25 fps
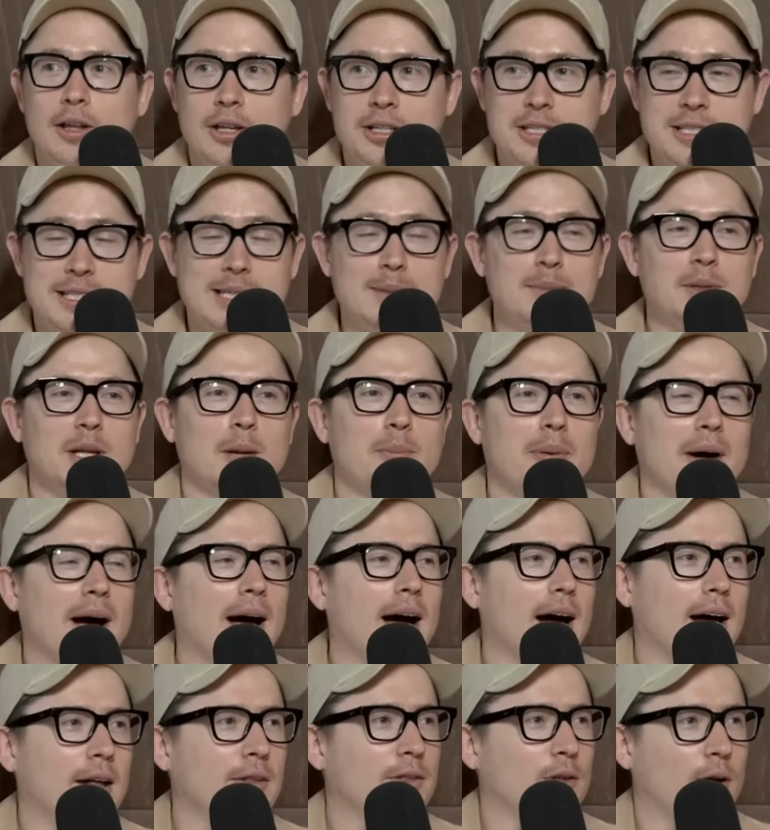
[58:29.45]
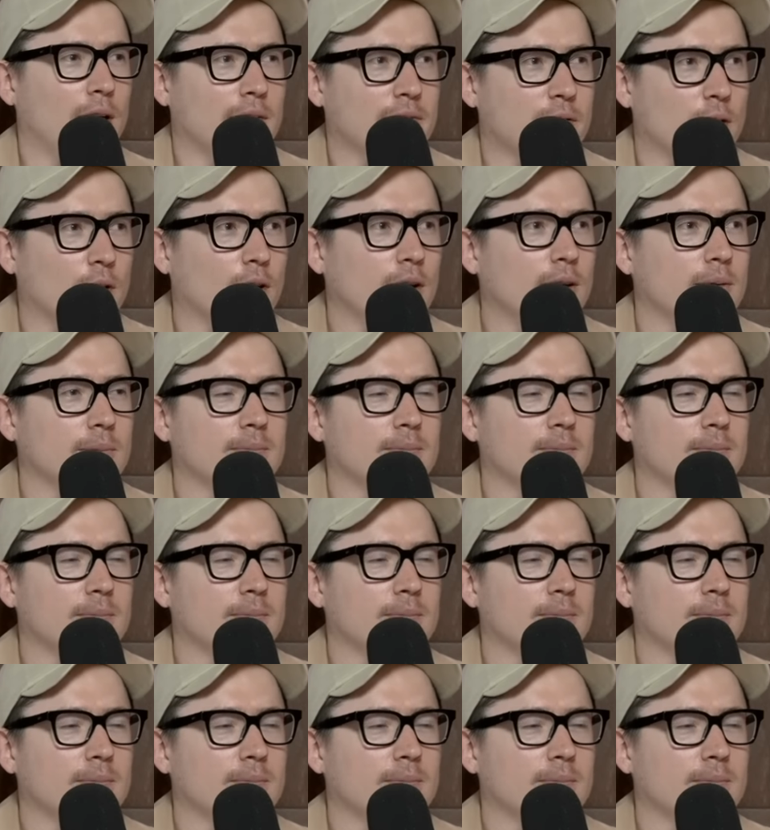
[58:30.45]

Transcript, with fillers: similar path I've got.